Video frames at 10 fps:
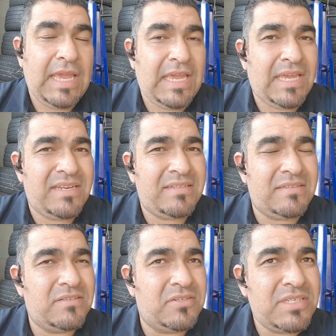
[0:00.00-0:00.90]
And
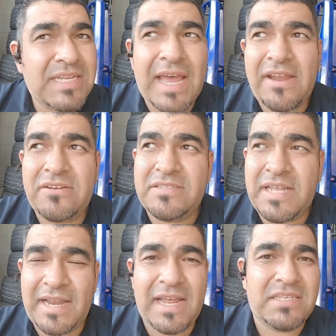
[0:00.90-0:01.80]
good tires
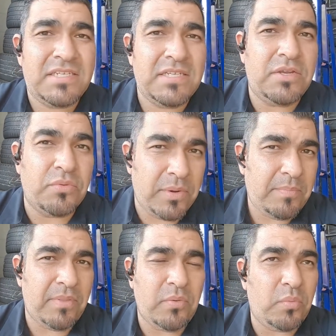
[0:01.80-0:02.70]
that actually
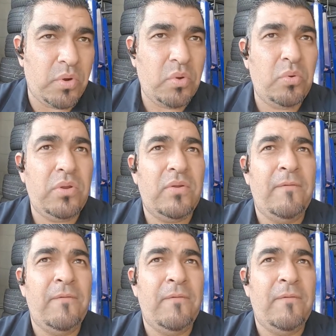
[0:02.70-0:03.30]
grip on the road